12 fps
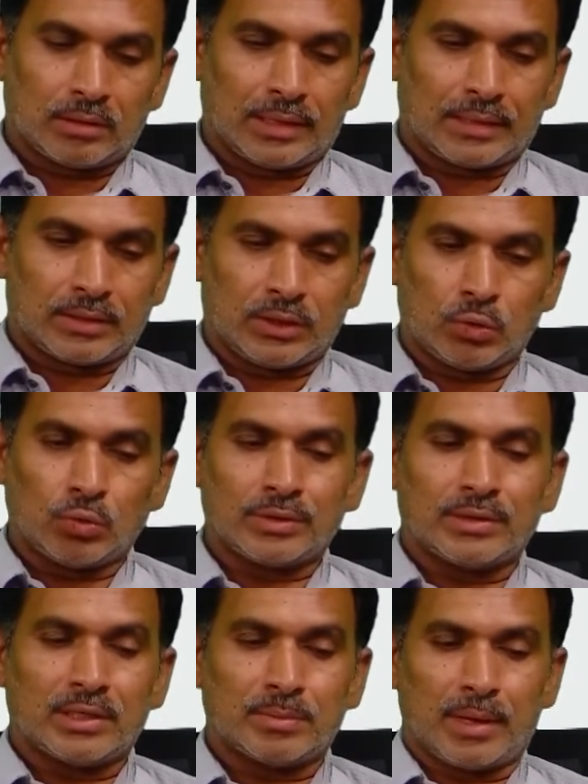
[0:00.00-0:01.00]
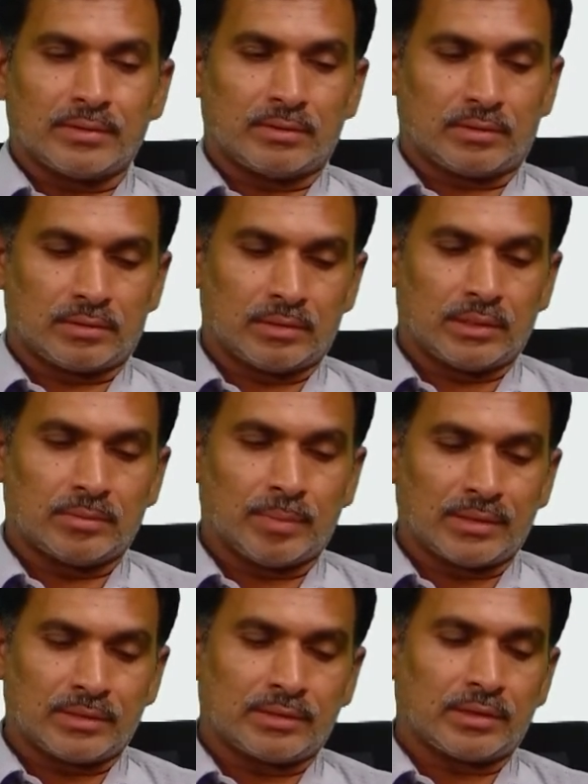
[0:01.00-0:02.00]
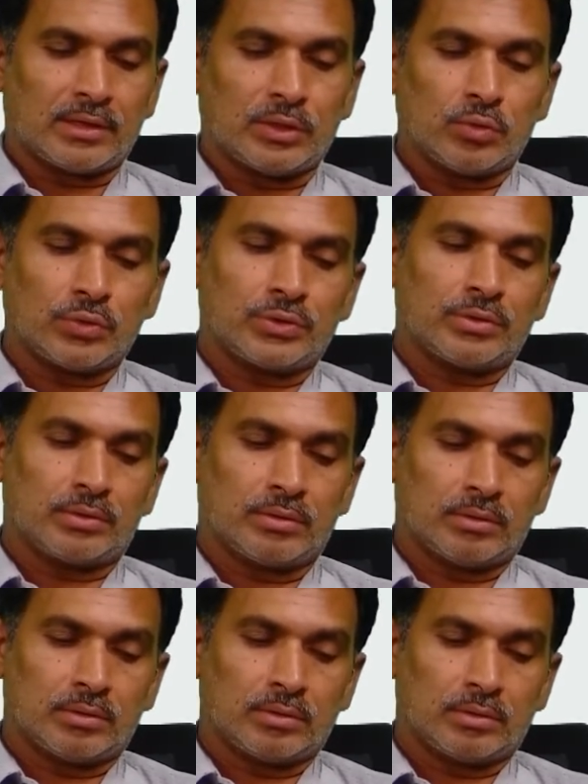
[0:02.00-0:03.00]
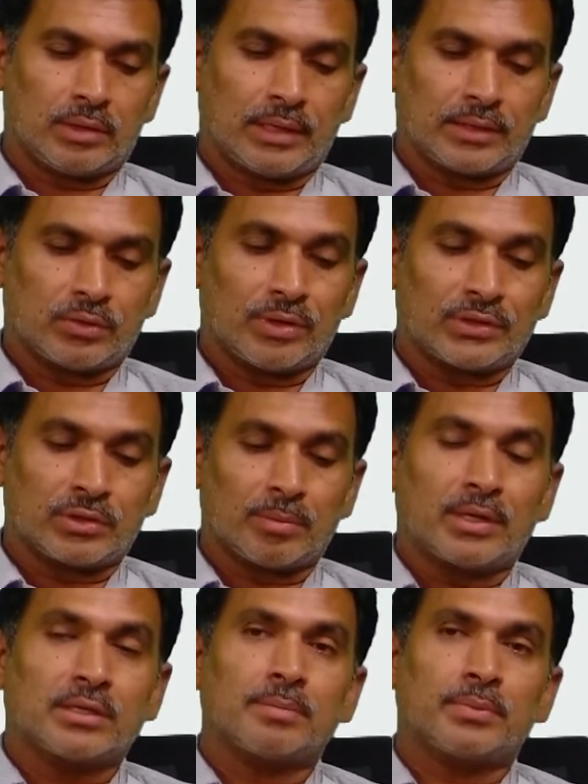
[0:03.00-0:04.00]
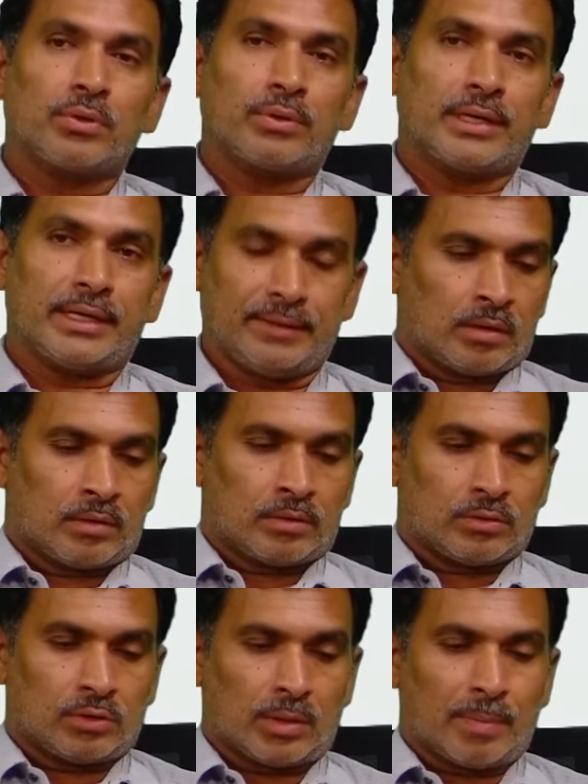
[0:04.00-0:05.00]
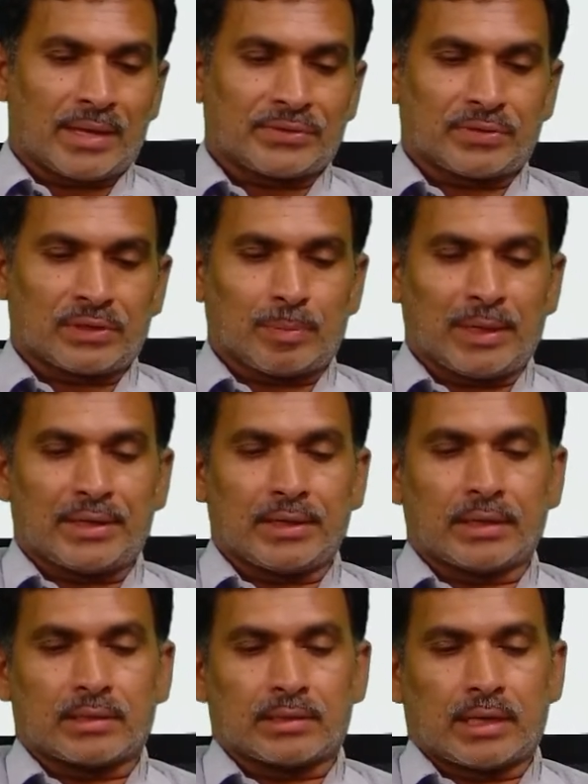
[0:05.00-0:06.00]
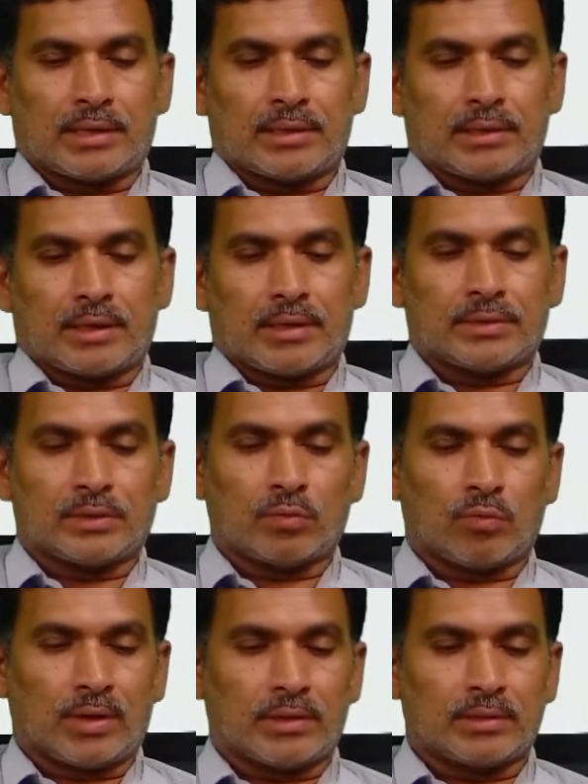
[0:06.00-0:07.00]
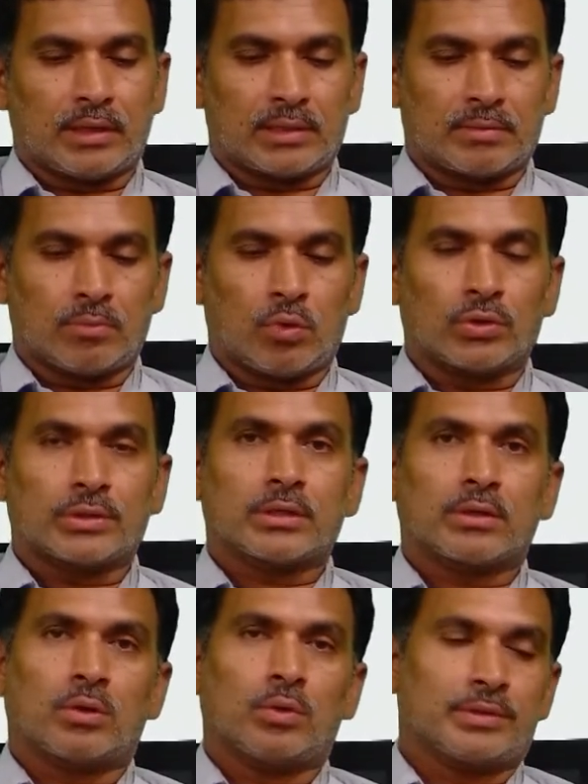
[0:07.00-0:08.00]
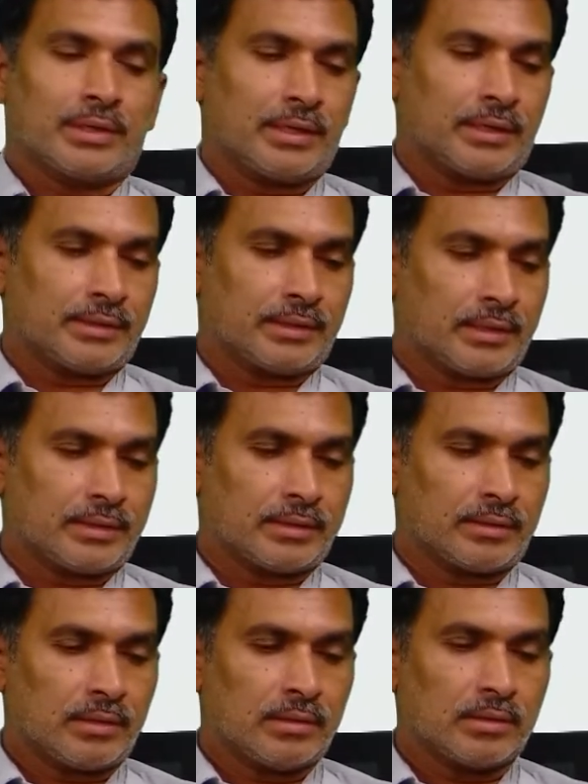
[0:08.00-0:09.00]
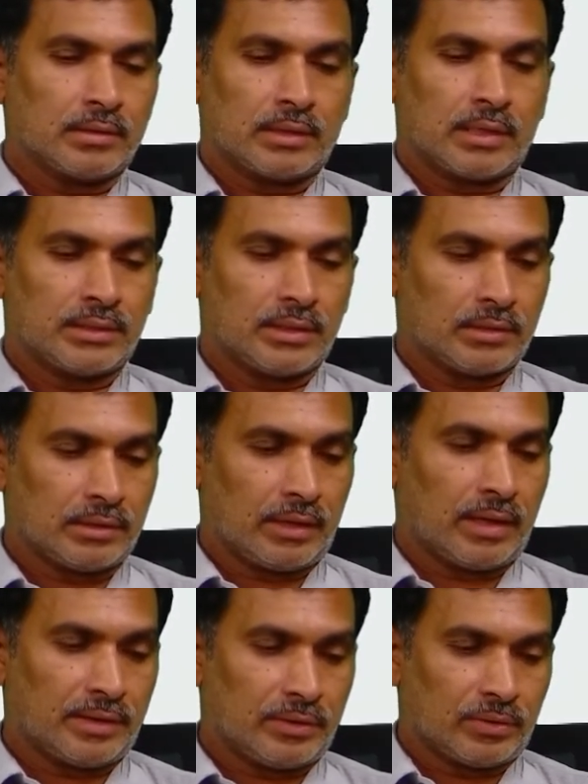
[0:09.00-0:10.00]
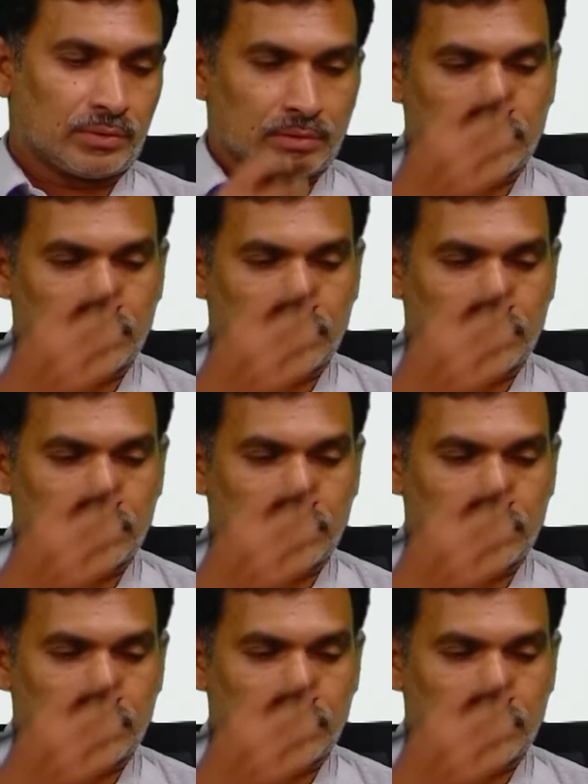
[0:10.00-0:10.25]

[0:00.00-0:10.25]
use these measures. These measures are used like to estimate the purity. So the best splitting criteria is the one that most closely results in such scenarios.